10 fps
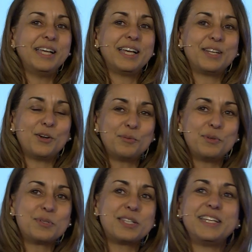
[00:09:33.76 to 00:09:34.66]
and
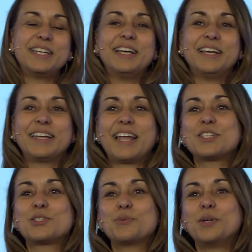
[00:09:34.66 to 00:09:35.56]
obviously
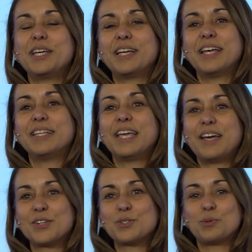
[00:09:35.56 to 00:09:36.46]
last week they
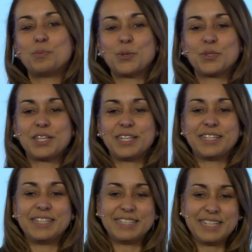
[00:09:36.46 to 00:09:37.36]
are
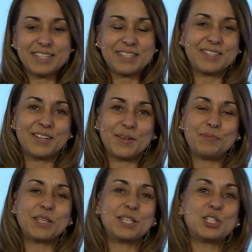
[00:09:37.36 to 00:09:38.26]
supporting this
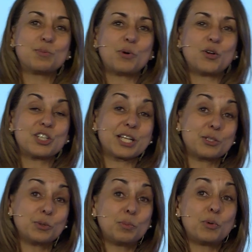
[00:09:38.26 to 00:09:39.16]
project.
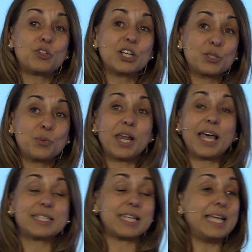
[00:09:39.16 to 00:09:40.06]
So the projects will
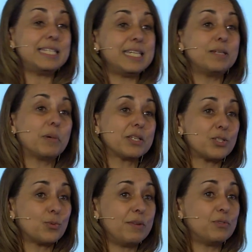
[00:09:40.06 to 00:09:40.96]
last 18 months,
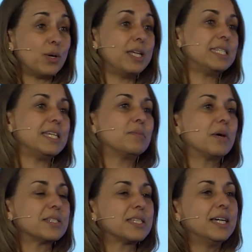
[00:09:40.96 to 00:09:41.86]
12 to 18
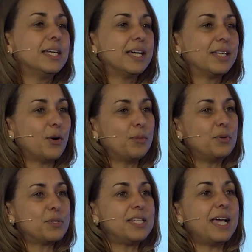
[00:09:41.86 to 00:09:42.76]
months, and
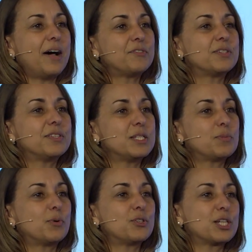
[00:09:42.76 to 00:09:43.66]
obviously after these
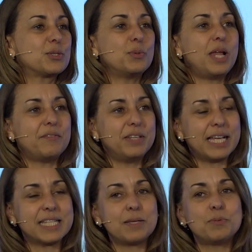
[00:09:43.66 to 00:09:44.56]
projects we will have an
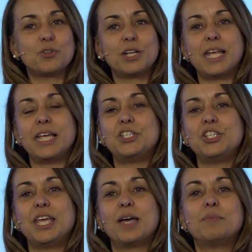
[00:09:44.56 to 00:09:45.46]
exceptional
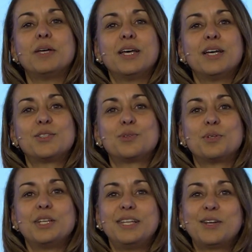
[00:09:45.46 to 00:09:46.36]
AGM to
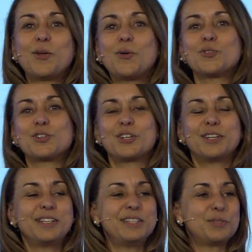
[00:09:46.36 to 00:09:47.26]
really launch
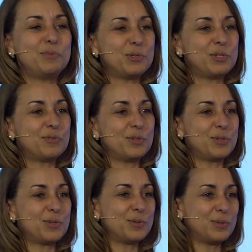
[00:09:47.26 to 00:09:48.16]
these beautiful
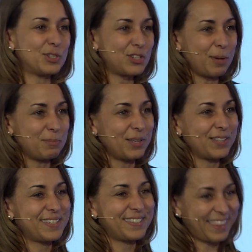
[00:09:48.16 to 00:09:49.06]
2
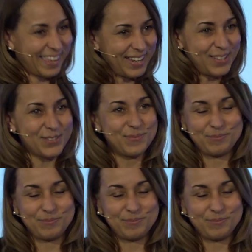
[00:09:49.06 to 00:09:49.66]
champions. Thank you.